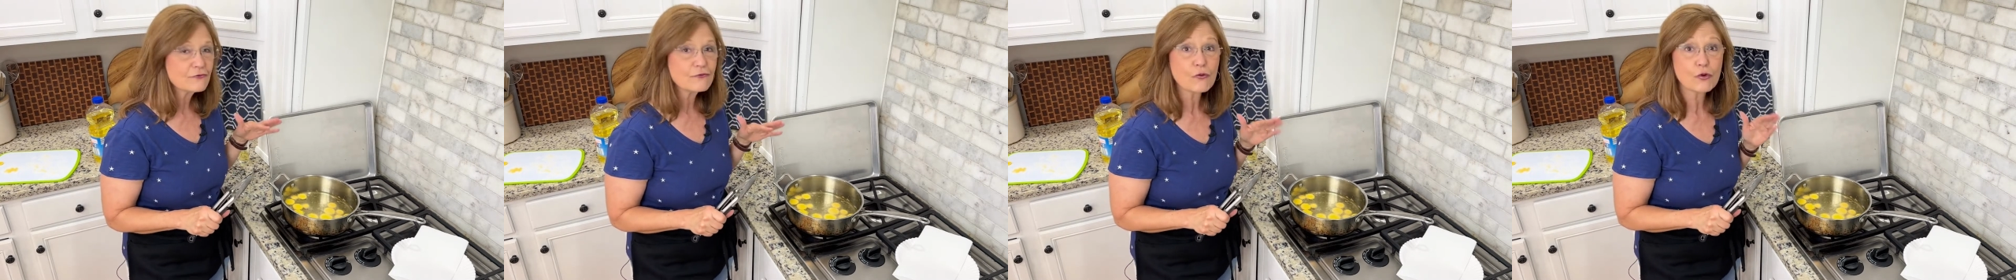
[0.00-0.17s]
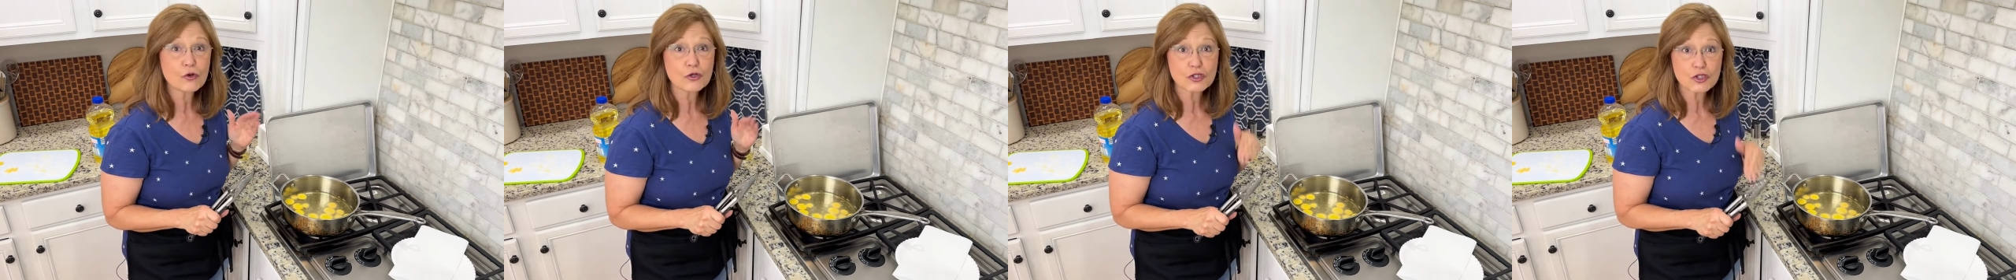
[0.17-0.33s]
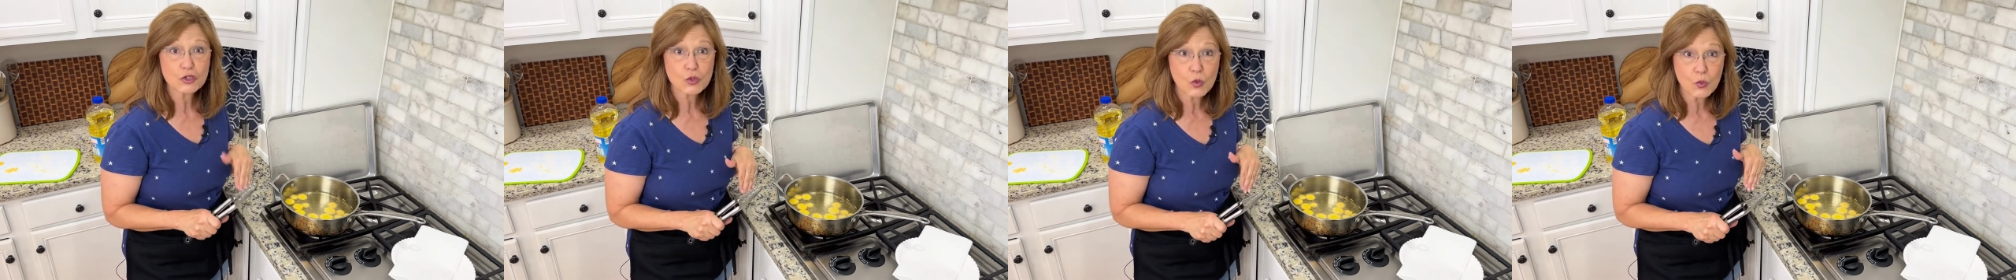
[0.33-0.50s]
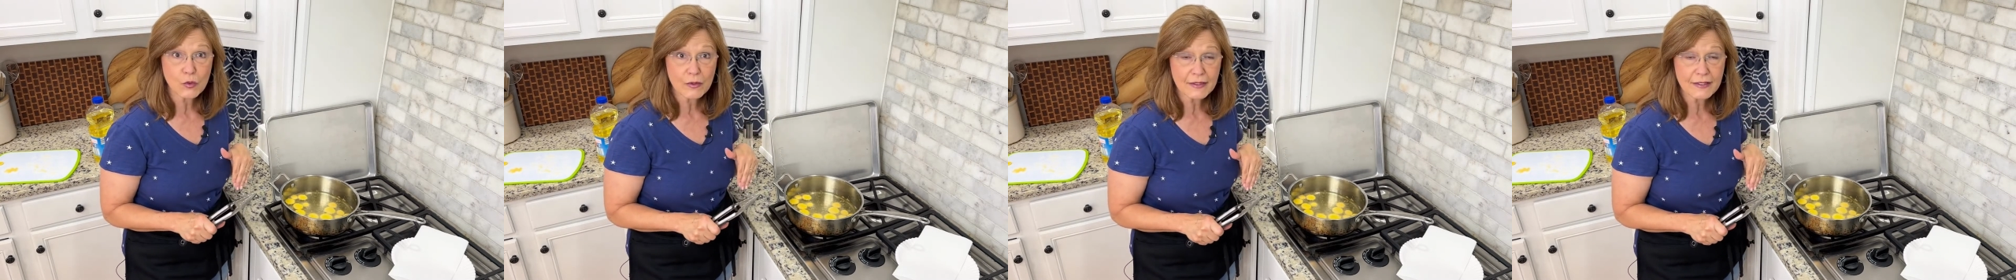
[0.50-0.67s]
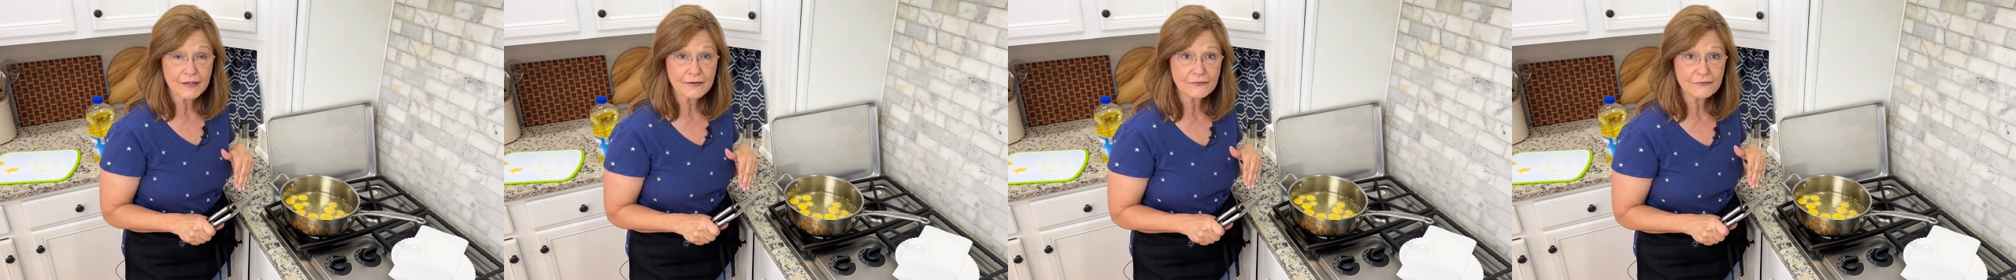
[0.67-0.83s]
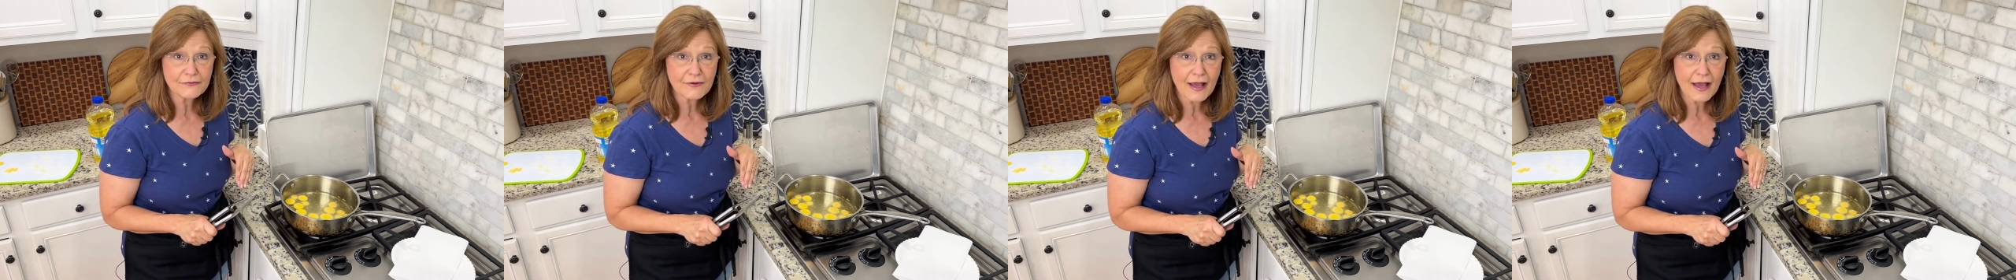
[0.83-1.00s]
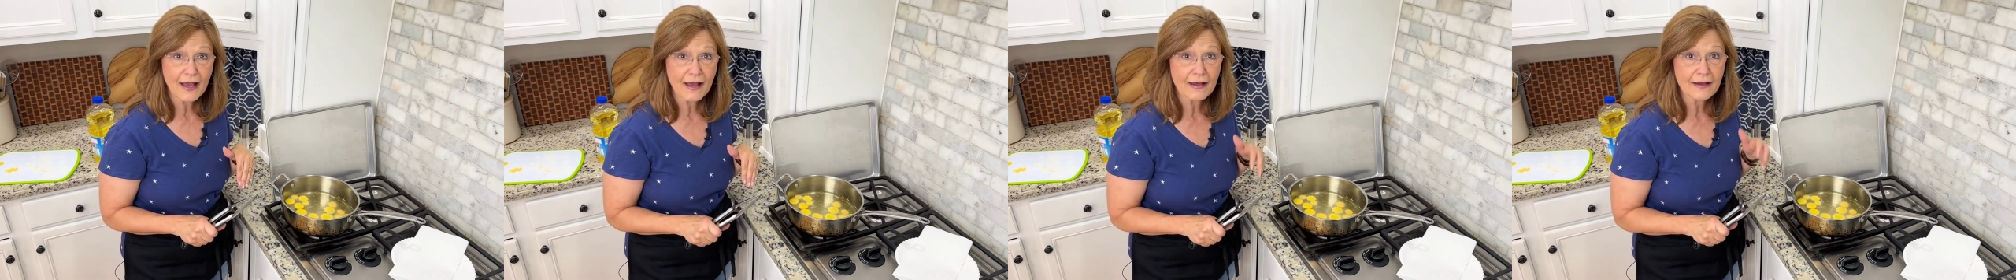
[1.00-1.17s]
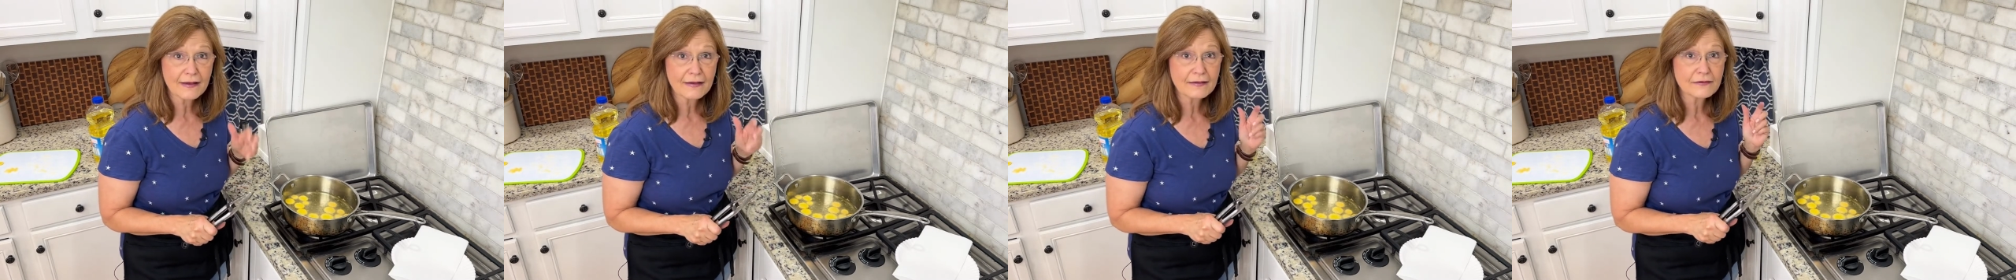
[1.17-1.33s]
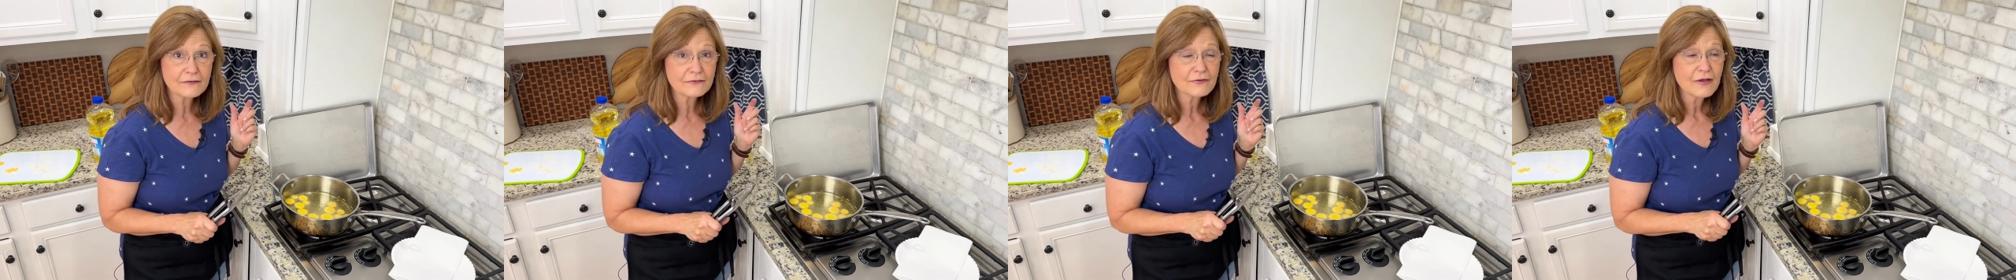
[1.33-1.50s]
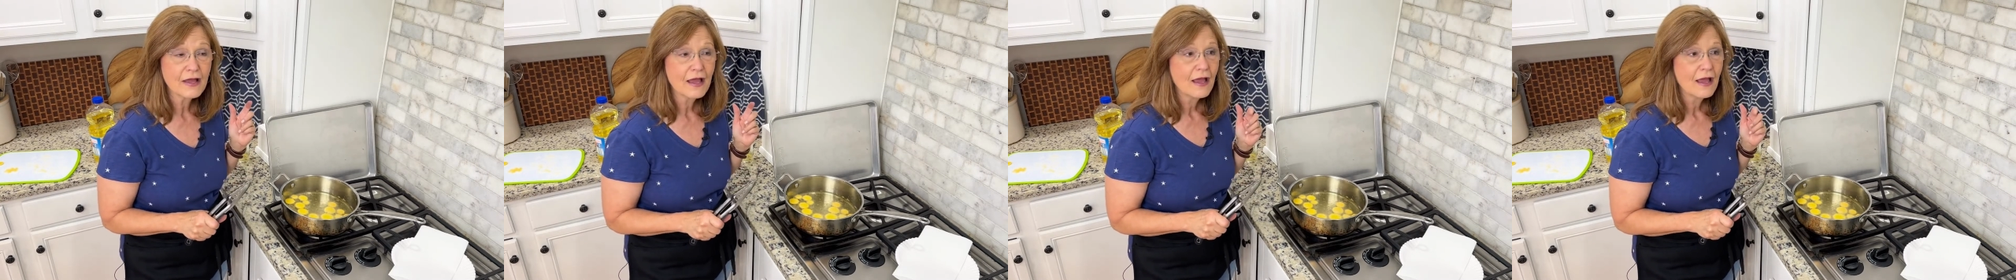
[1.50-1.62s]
425,